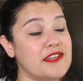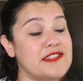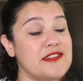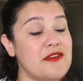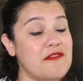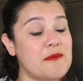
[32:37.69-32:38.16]
I
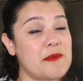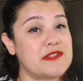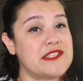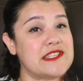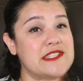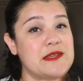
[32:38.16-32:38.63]
still have
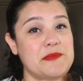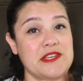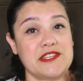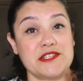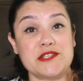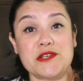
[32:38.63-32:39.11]
about 60
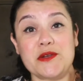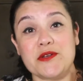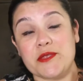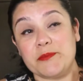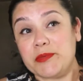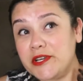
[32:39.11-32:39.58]
pages to go
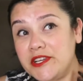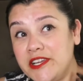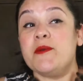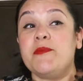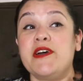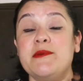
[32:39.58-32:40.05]
on the
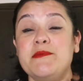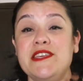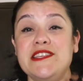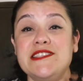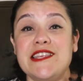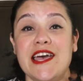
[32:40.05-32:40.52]
book, but it
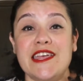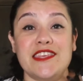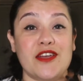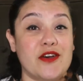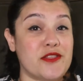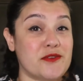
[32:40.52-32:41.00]
means that
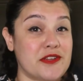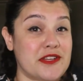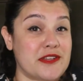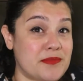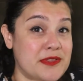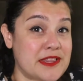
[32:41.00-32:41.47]
the
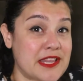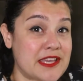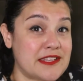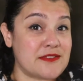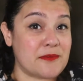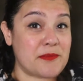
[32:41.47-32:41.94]
author
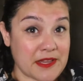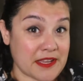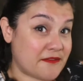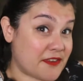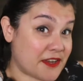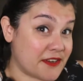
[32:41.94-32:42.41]
plans on
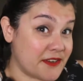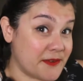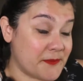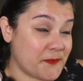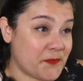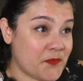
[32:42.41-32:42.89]
playing fair.